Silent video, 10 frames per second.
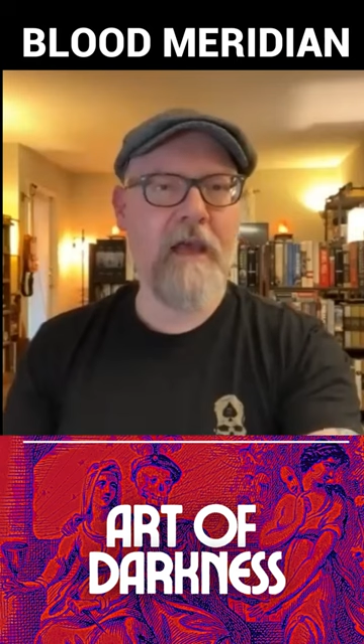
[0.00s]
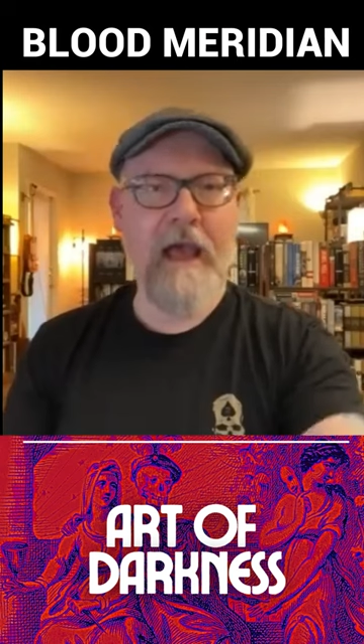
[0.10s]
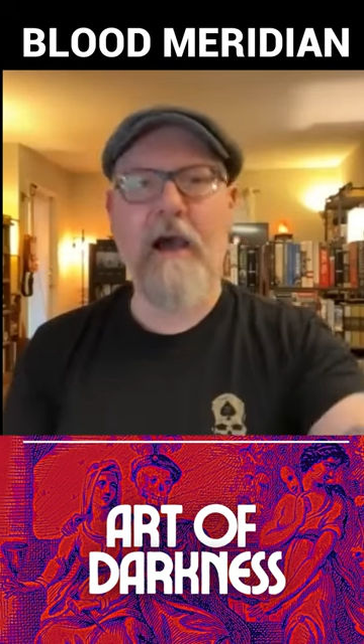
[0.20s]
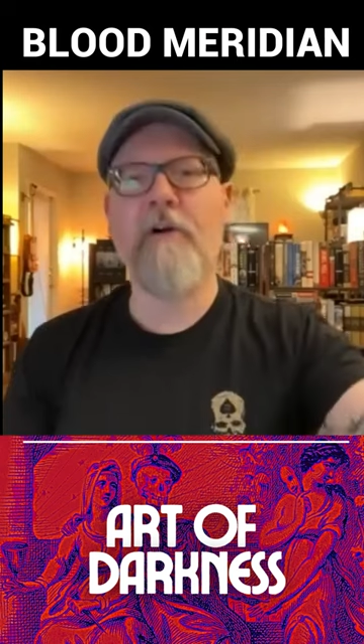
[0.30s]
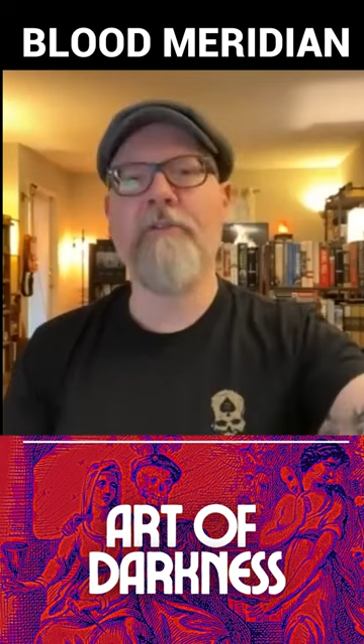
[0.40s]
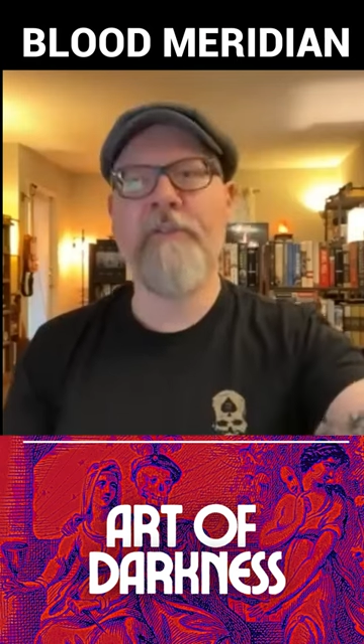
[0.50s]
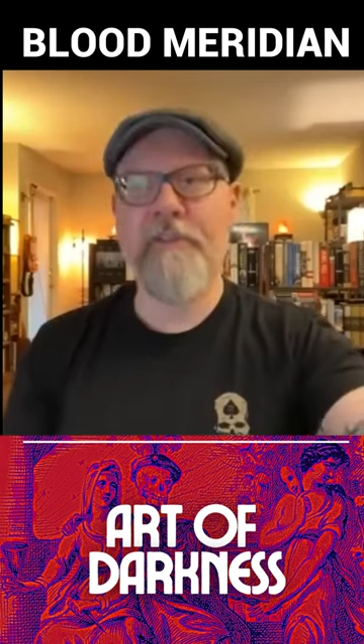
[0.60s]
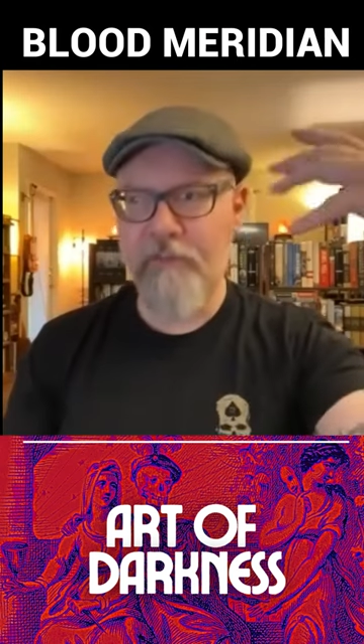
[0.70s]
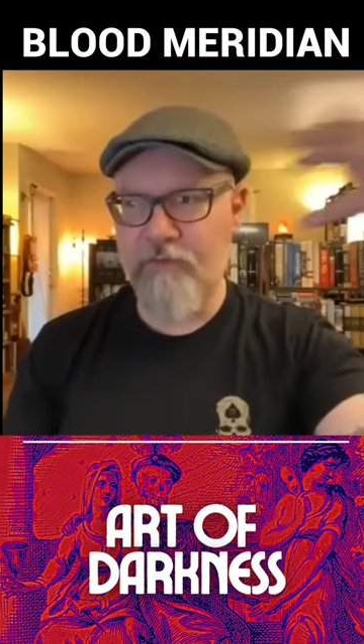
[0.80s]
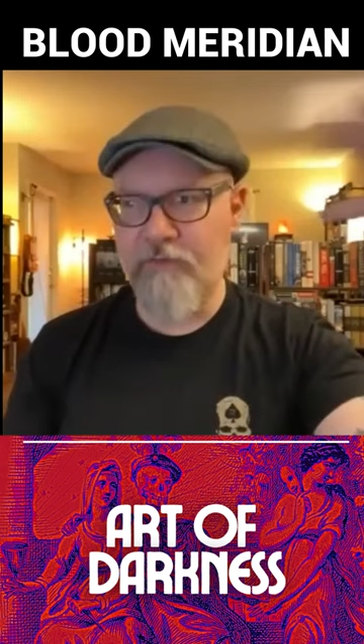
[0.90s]
How
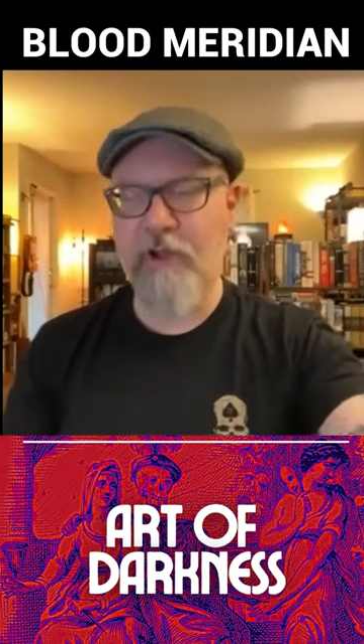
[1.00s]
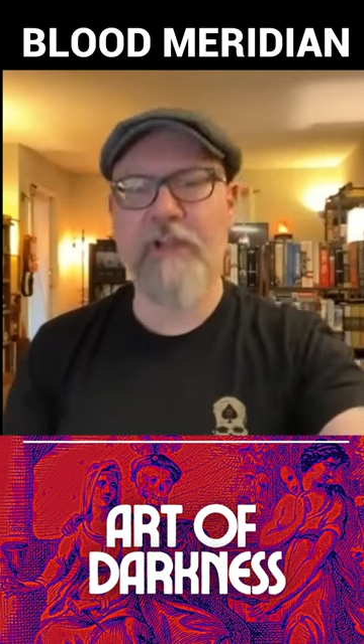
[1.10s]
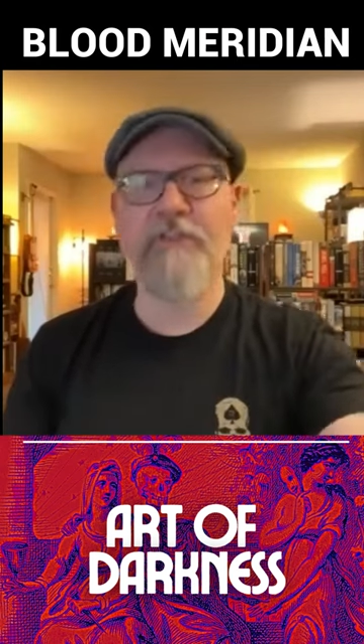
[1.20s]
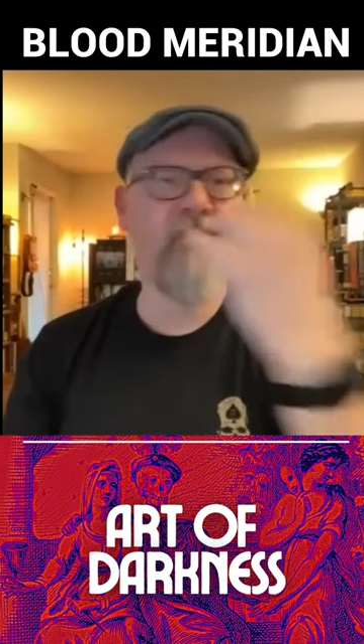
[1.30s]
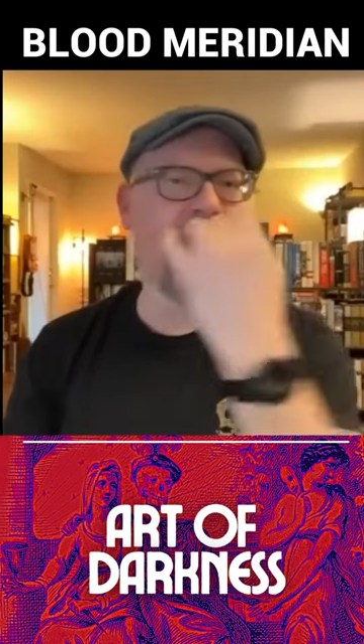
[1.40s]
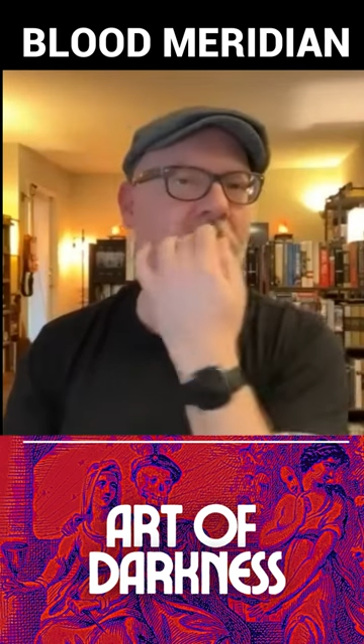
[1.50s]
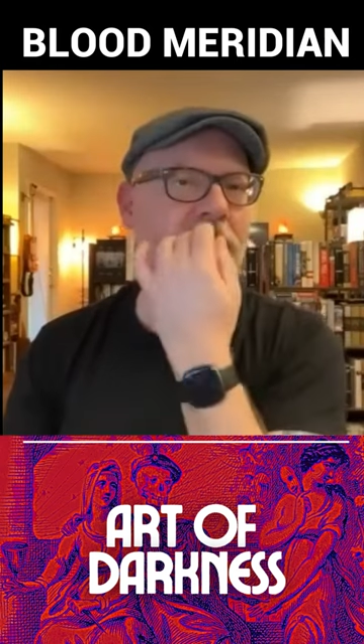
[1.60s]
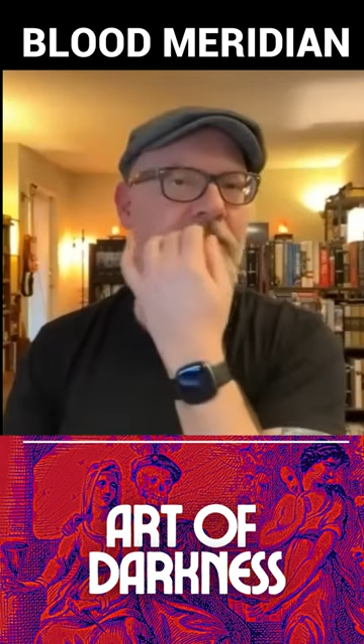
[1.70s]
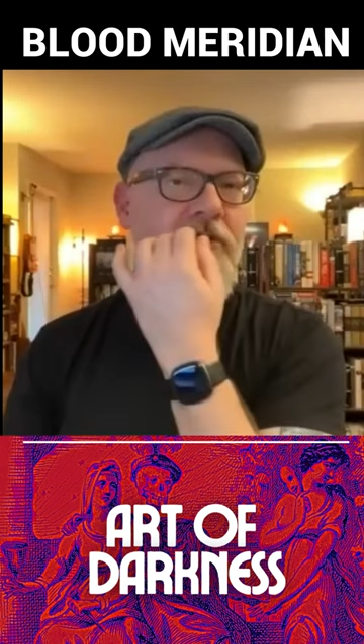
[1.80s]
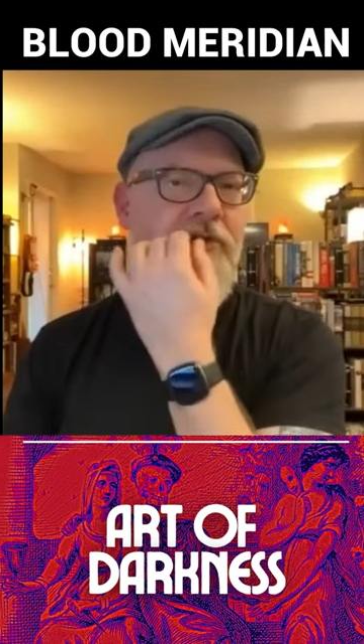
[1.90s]
did the judge
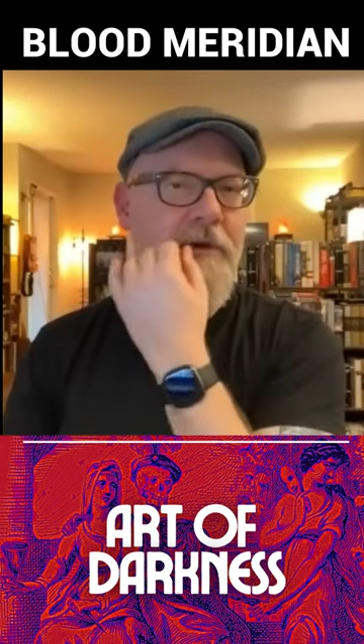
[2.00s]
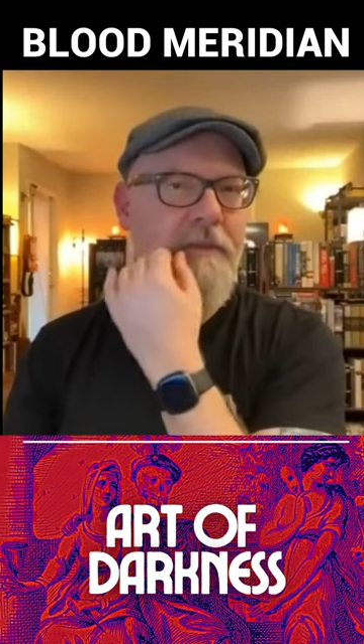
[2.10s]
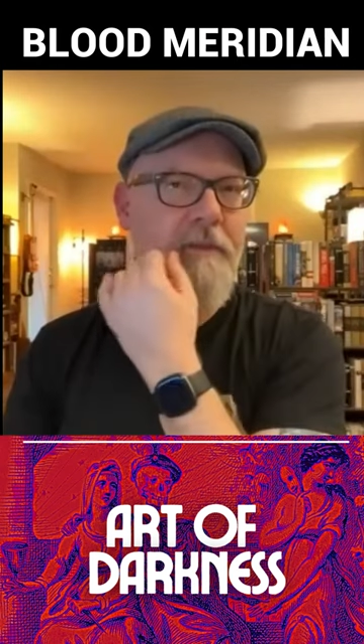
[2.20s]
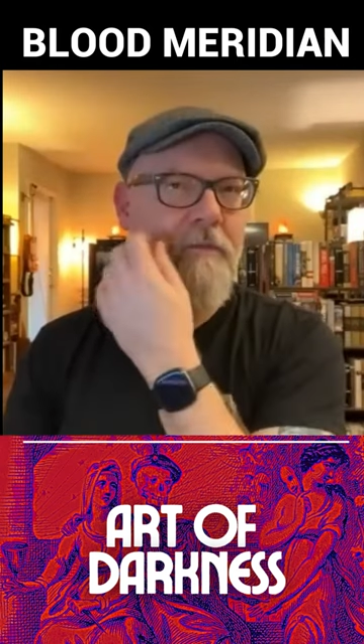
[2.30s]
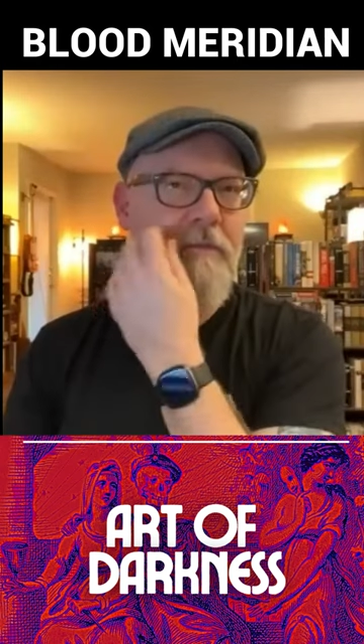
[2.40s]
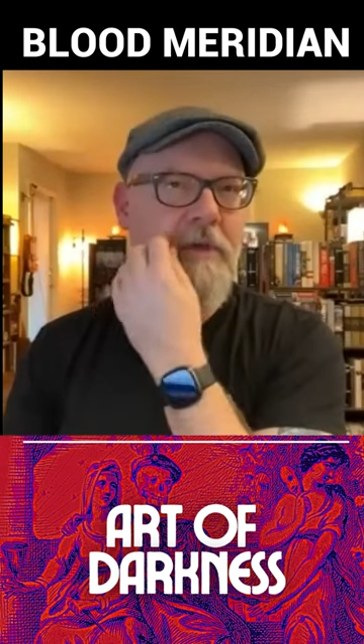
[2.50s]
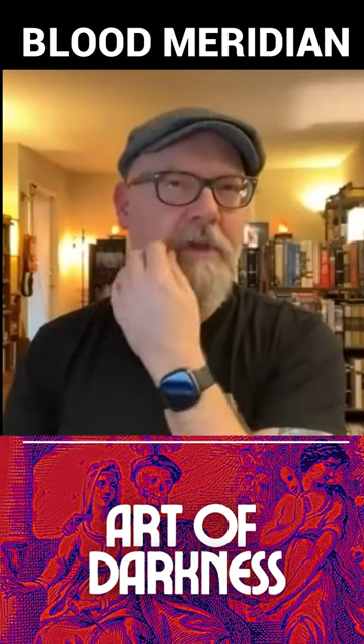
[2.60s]
come to join them?